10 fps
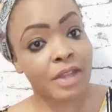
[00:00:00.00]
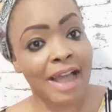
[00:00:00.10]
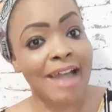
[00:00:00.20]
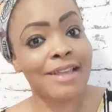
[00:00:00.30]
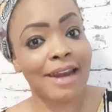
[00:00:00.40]

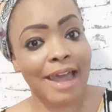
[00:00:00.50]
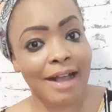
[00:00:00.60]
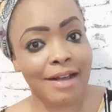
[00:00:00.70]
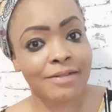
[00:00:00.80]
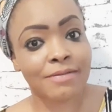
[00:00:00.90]
I dey
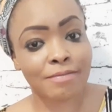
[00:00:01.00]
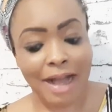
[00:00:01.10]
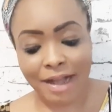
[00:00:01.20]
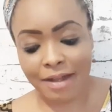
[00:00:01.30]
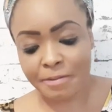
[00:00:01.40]
lack
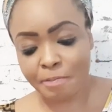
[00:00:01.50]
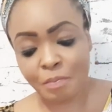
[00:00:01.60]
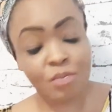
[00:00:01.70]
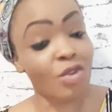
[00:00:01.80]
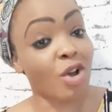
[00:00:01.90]
packam.
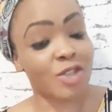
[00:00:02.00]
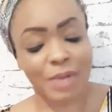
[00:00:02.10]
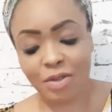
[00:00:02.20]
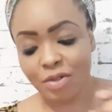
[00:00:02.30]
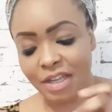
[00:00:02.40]

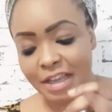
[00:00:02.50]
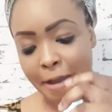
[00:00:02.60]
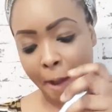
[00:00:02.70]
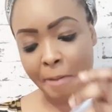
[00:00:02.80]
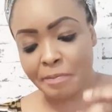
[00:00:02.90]
Husband no dey
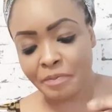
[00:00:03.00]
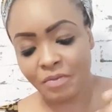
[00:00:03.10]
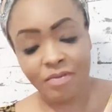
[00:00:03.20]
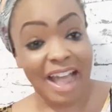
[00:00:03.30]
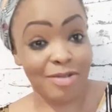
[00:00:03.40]
here.
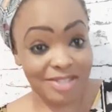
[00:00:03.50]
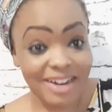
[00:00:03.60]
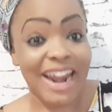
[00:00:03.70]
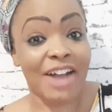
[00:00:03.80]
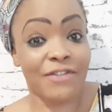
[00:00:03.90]
I will
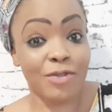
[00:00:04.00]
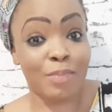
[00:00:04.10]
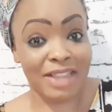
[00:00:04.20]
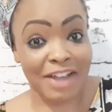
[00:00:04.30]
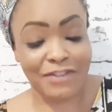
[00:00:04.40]
still lack food.
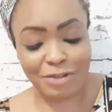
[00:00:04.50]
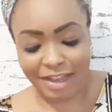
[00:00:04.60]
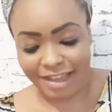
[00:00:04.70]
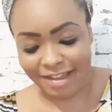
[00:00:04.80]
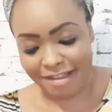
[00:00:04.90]
Better food
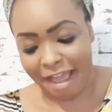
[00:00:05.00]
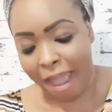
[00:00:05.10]
again.